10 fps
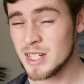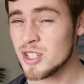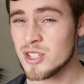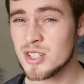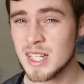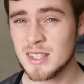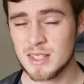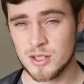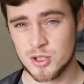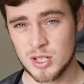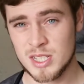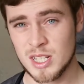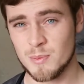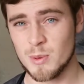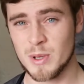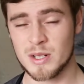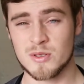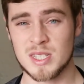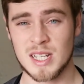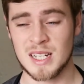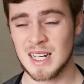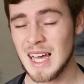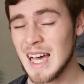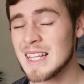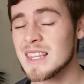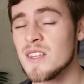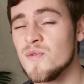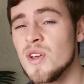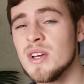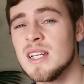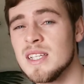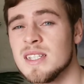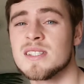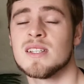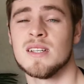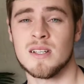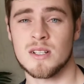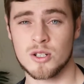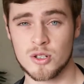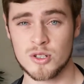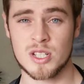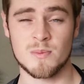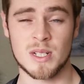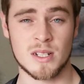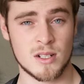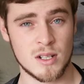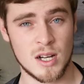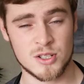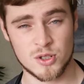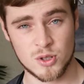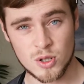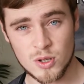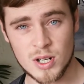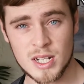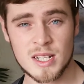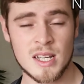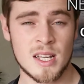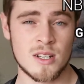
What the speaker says: Make sure to check that the joint supplement contains at the very least glucosamine hydrochloride,